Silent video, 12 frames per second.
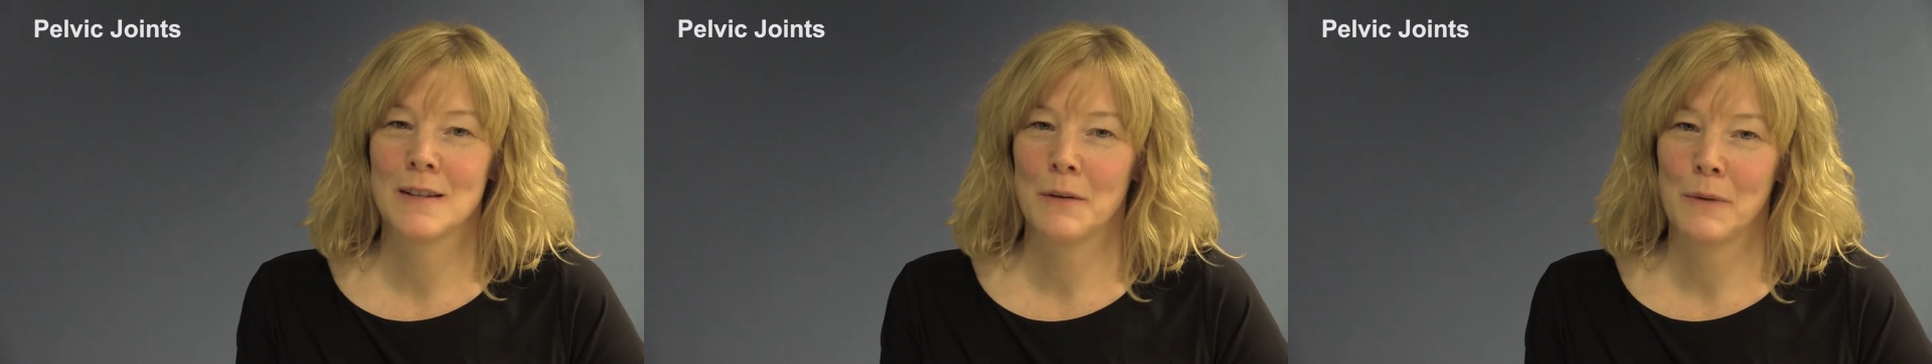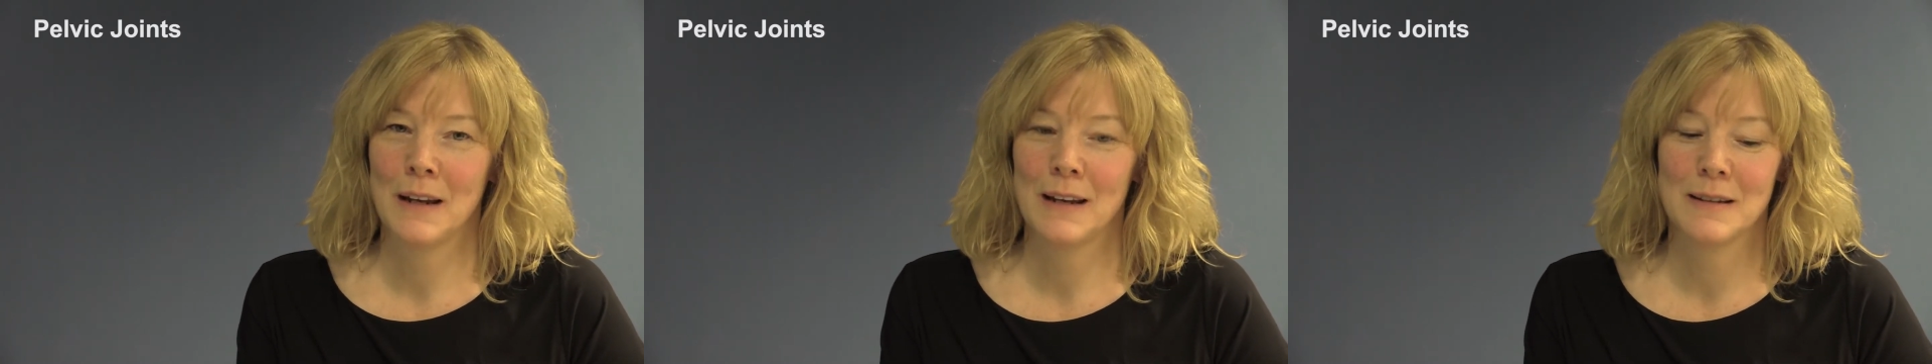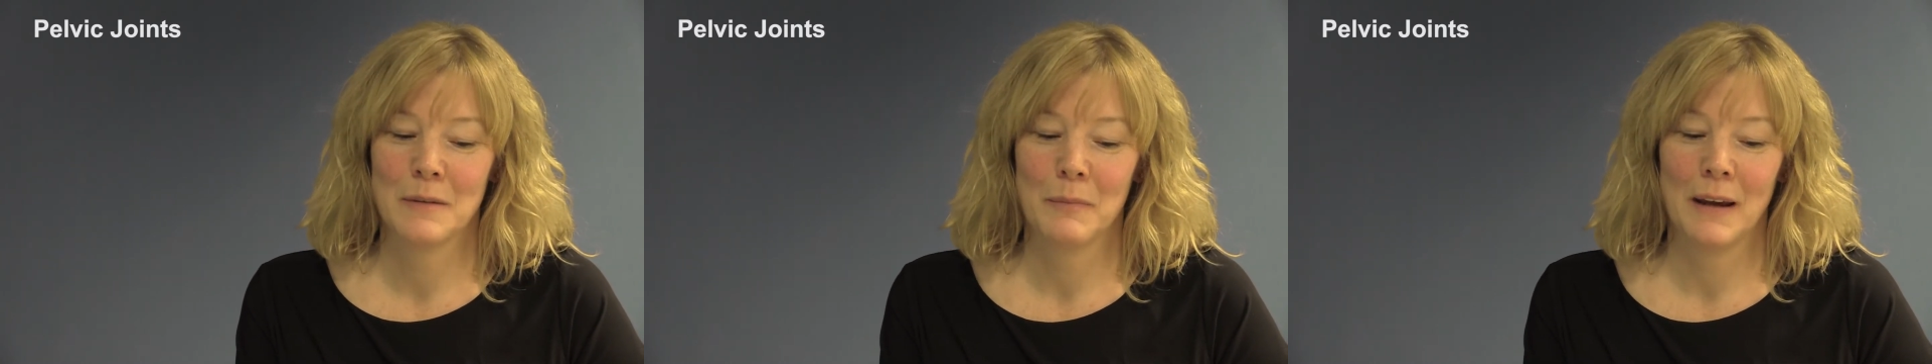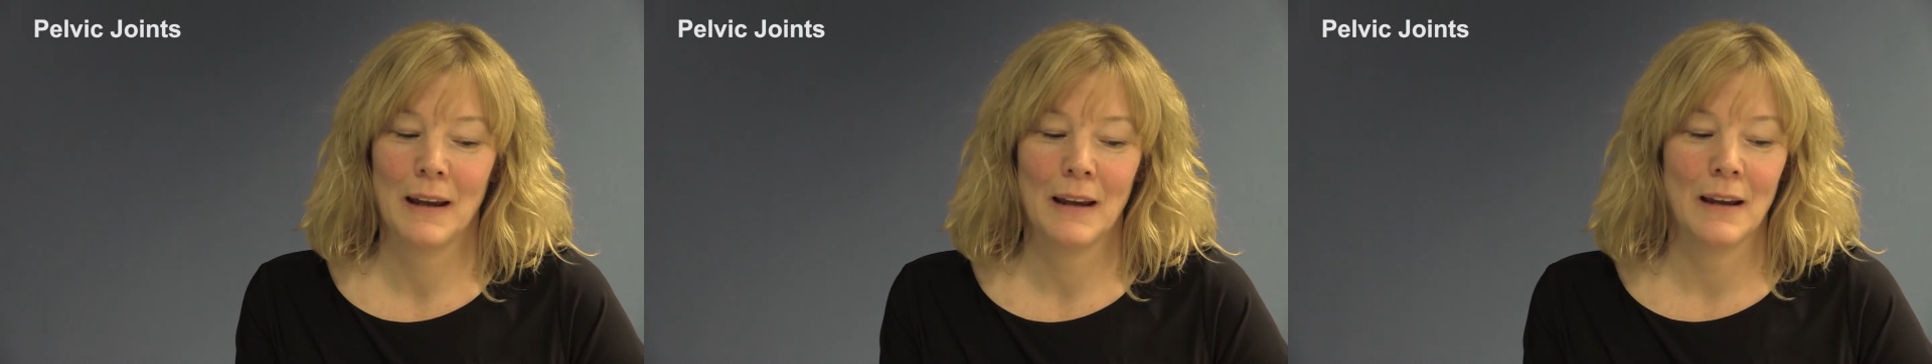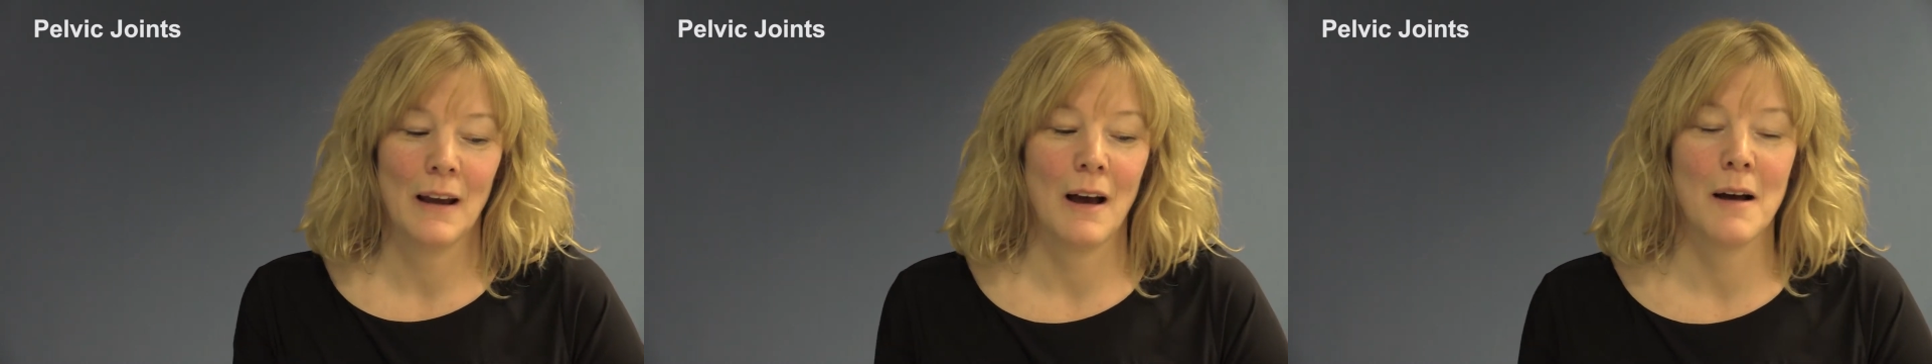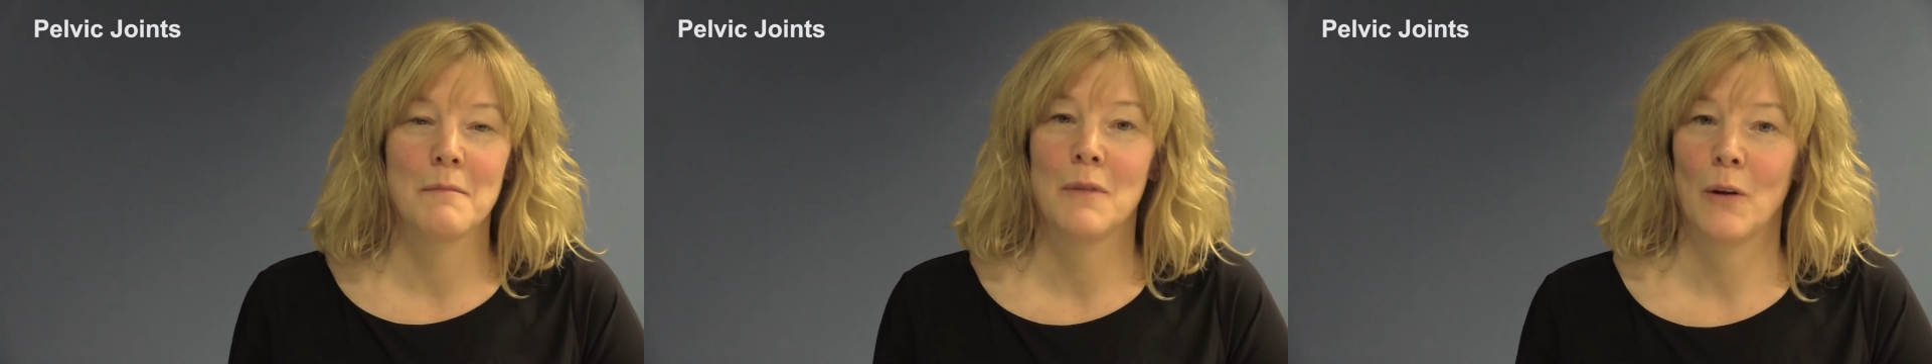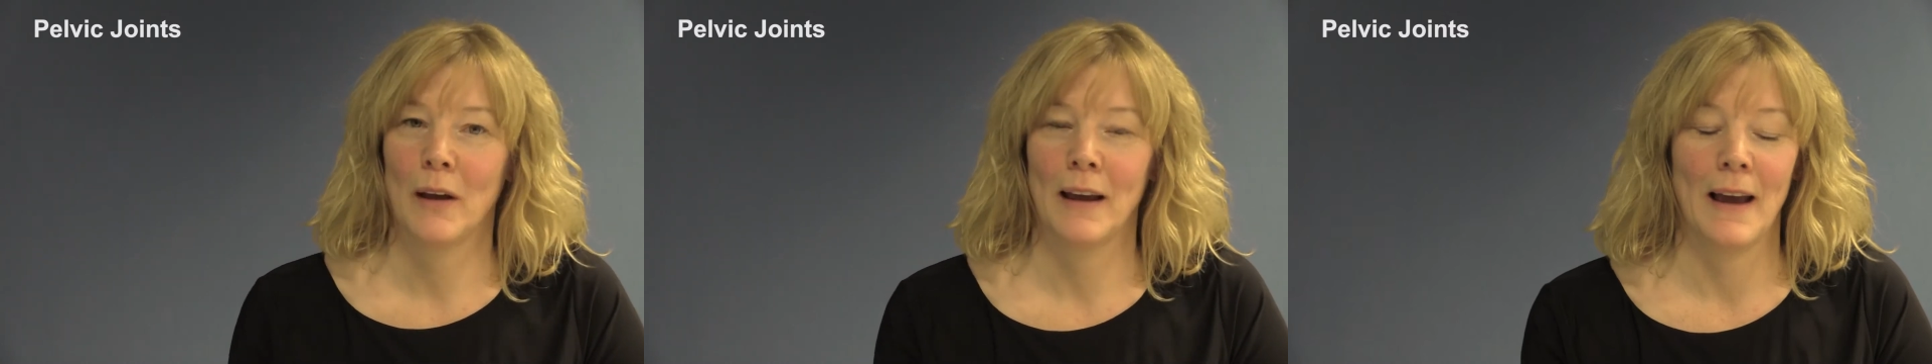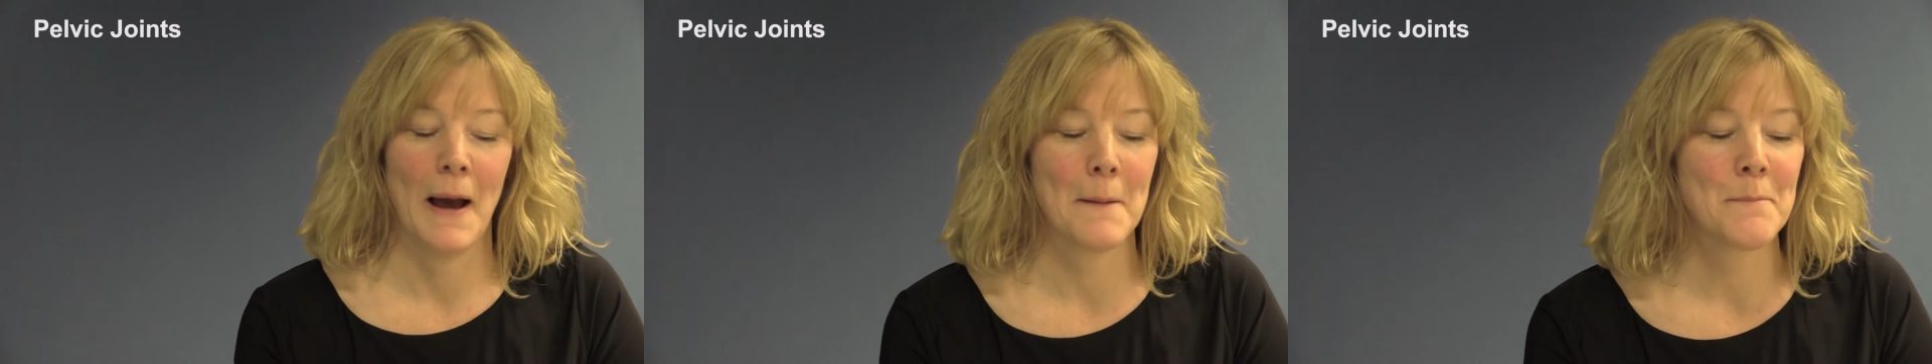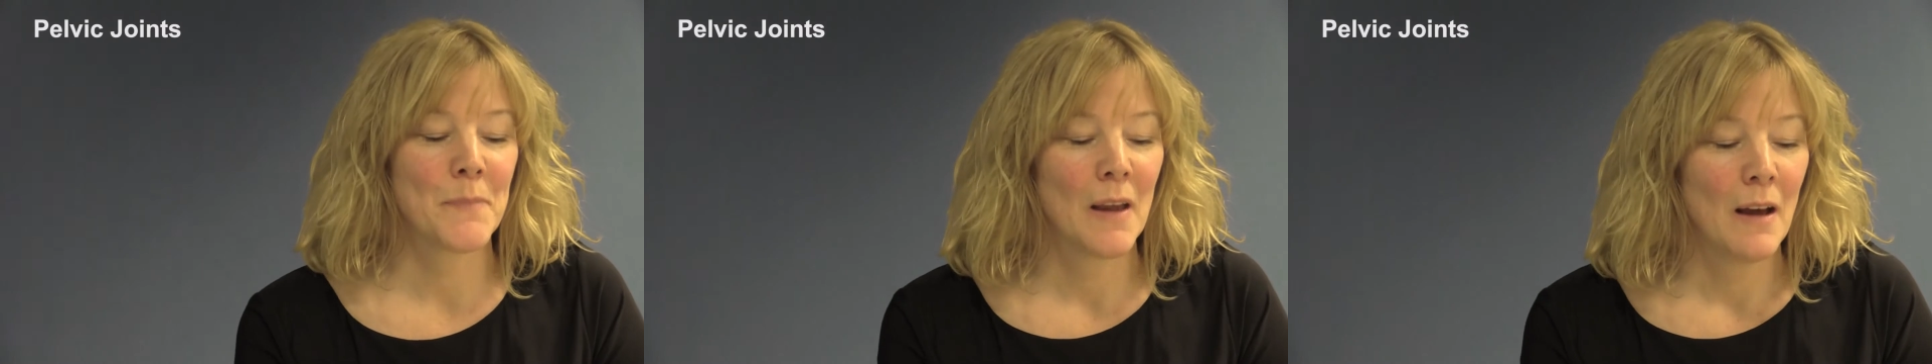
that we need to be looking at.